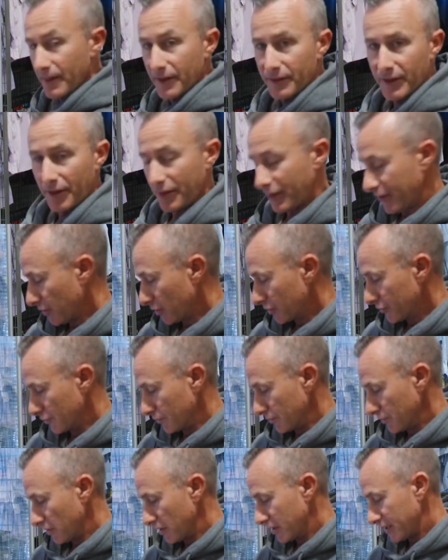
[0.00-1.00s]
the other thing I
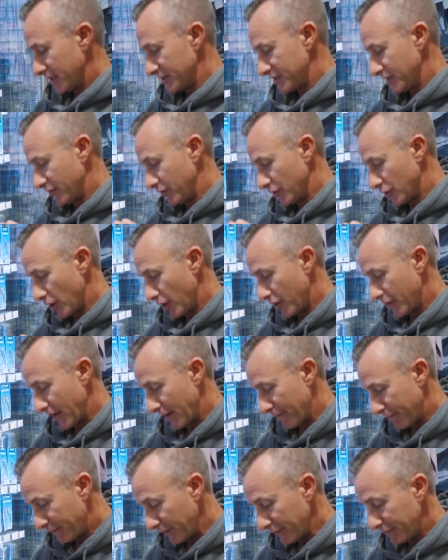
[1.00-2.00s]
do like is if you go
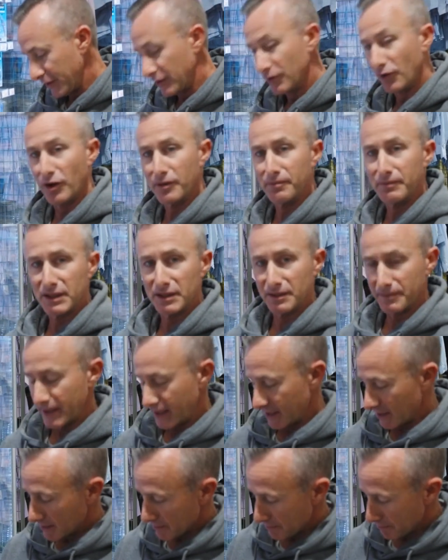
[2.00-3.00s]
that
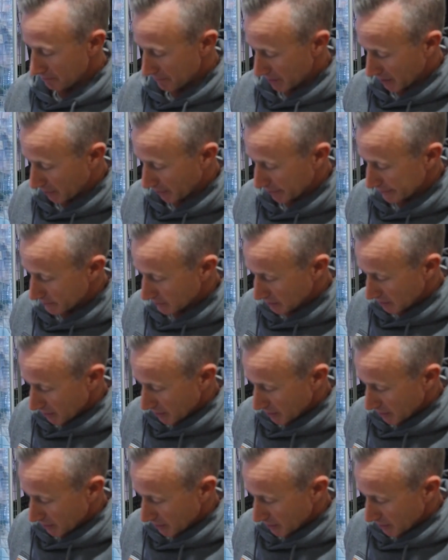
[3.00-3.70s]
59mm minnow,